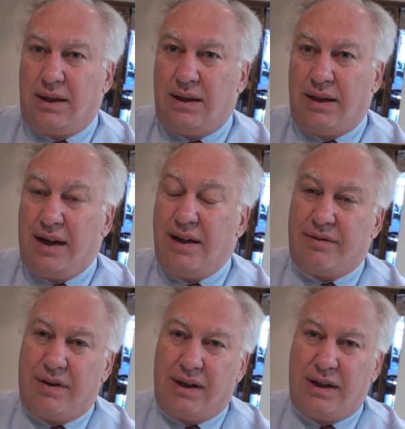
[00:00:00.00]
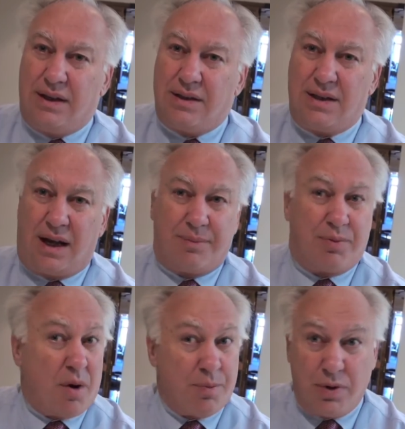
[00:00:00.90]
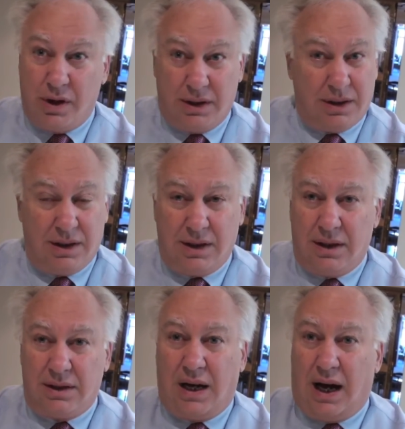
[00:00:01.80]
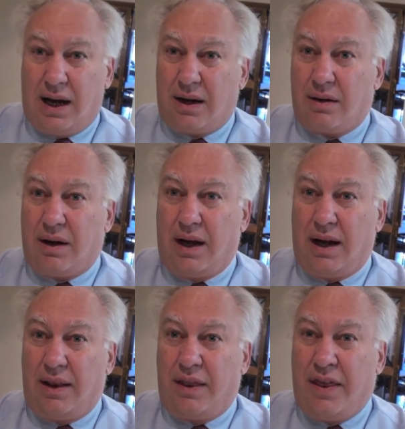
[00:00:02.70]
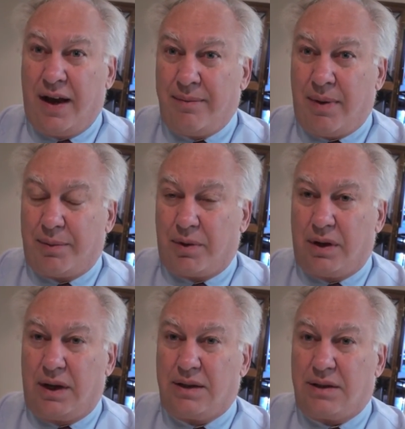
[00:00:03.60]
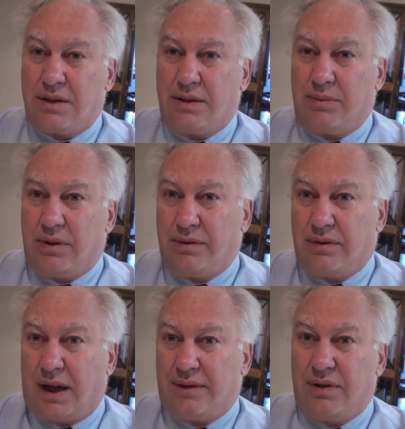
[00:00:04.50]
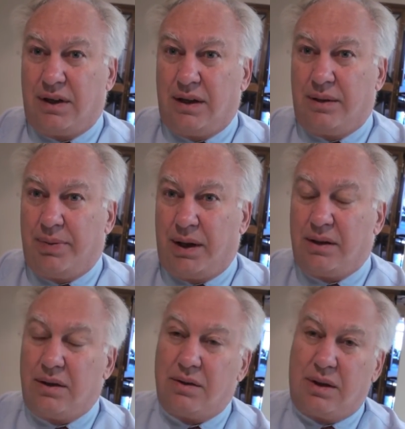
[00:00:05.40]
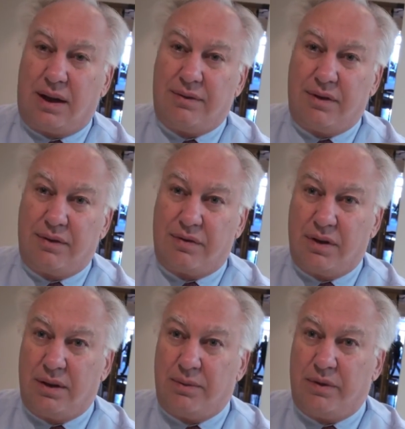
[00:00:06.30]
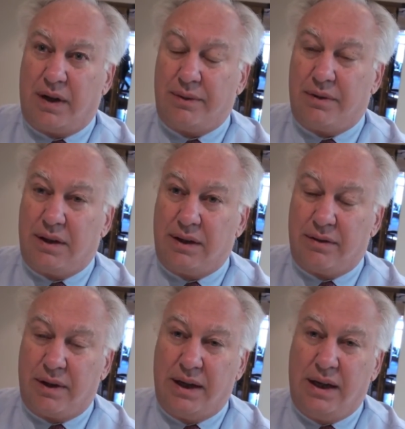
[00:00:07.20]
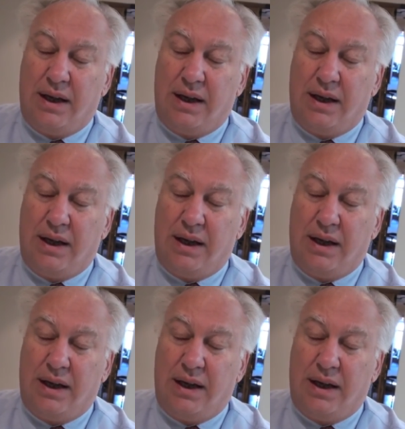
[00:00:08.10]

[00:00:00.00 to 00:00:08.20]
In any event, it is not appropriate to honor their memory as a symbol of Latvian independence, of Latvian freedom, of Latvian liberty.